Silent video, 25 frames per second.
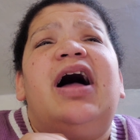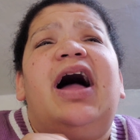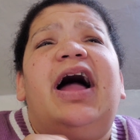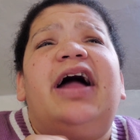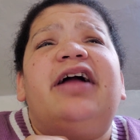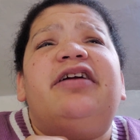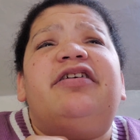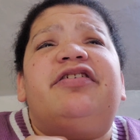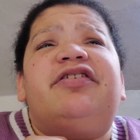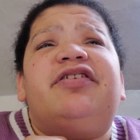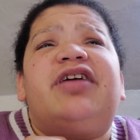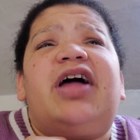
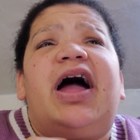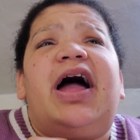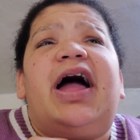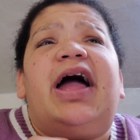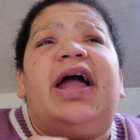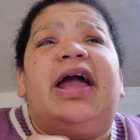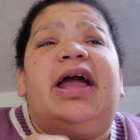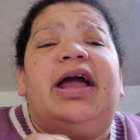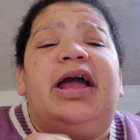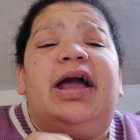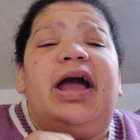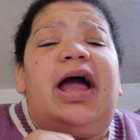
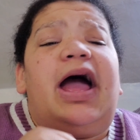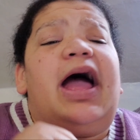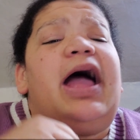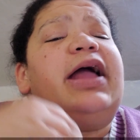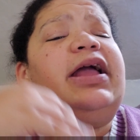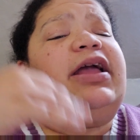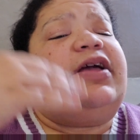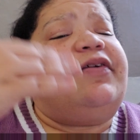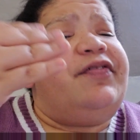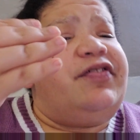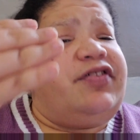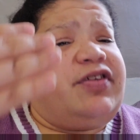I
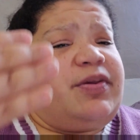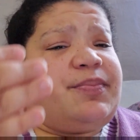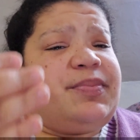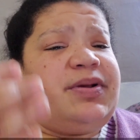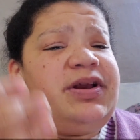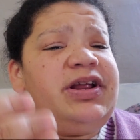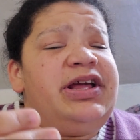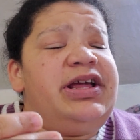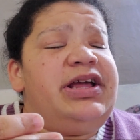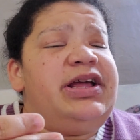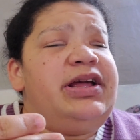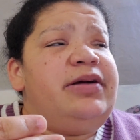give
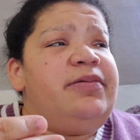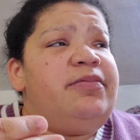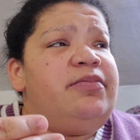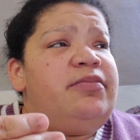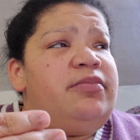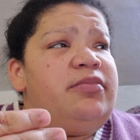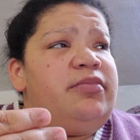somebody